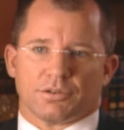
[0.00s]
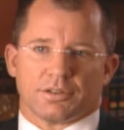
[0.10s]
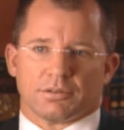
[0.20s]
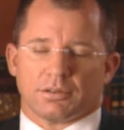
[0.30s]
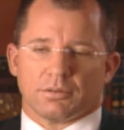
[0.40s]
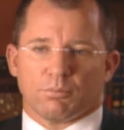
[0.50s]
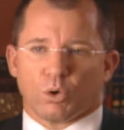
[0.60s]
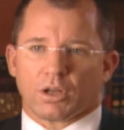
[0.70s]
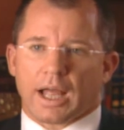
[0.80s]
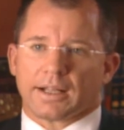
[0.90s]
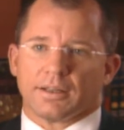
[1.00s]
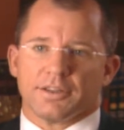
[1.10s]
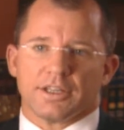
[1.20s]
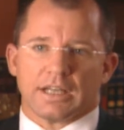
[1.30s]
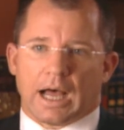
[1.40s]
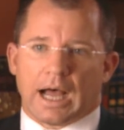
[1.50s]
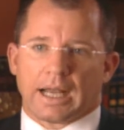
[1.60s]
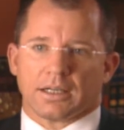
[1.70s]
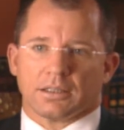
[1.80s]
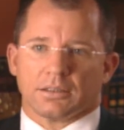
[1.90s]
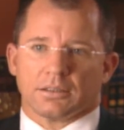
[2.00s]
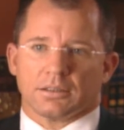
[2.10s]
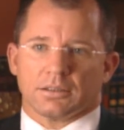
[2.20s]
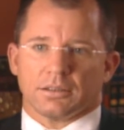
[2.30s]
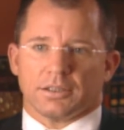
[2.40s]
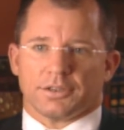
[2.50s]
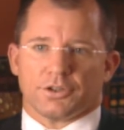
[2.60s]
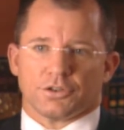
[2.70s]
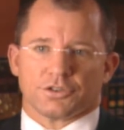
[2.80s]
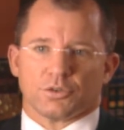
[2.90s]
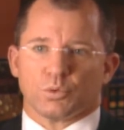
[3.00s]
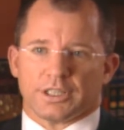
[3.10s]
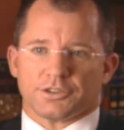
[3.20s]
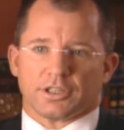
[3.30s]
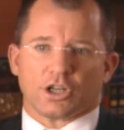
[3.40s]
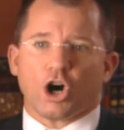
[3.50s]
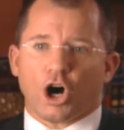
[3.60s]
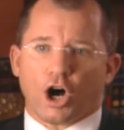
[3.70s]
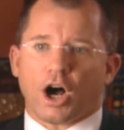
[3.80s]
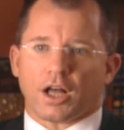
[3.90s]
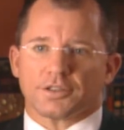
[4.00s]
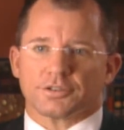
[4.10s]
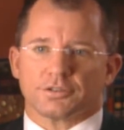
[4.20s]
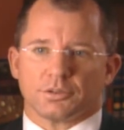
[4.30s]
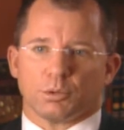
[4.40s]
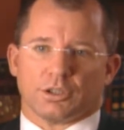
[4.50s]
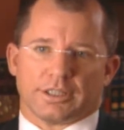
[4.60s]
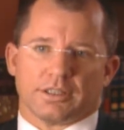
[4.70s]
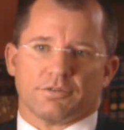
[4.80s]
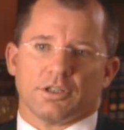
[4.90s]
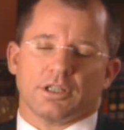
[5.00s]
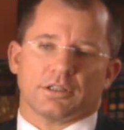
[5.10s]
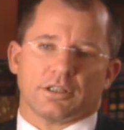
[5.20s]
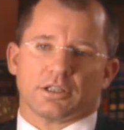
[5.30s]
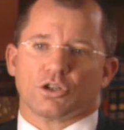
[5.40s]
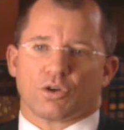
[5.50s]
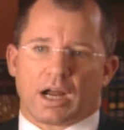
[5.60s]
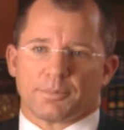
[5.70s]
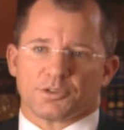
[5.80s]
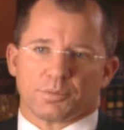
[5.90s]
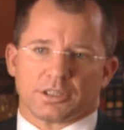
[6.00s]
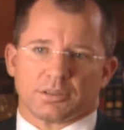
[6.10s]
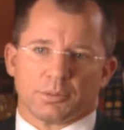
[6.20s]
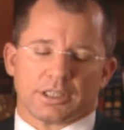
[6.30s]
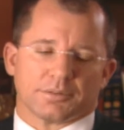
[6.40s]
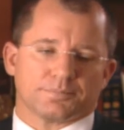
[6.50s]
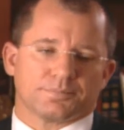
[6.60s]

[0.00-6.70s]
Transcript: that more likely than not, that there's a reason, a cause to believe that a crime has been committed.